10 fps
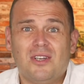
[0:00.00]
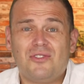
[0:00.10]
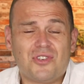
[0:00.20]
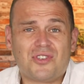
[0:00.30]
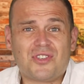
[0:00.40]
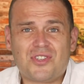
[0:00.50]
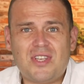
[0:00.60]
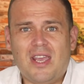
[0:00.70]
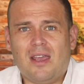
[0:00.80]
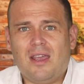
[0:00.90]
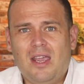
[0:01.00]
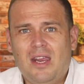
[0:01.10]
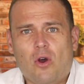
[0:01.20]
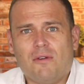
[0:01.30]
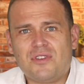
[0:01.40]
just to sit
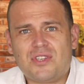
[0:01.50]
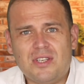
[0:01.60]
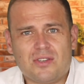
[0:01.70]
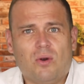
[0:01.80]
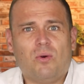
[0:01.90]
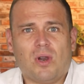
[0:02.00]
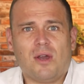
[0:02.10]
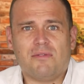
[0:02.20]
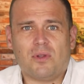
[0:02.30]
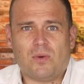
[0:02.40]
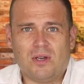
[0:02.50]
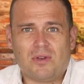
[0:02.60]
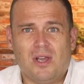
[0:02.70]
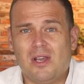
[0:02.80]
in offices all over the world,